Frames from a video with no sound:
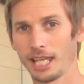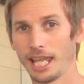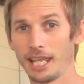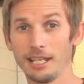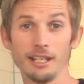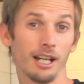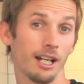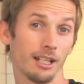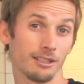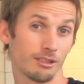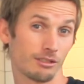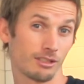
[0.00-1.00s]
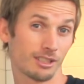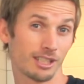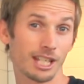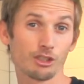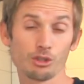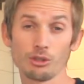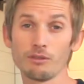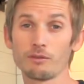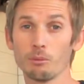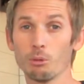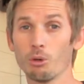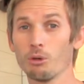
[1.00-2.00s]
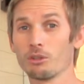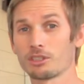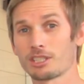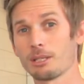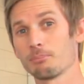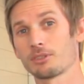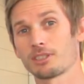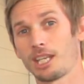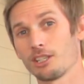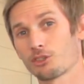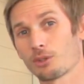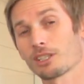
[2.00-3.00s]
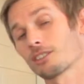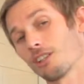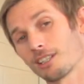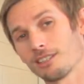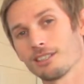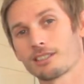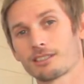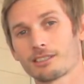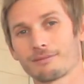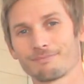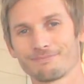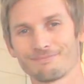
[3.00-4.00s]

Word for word: and uh, stay tuned for more tips and tricks like this.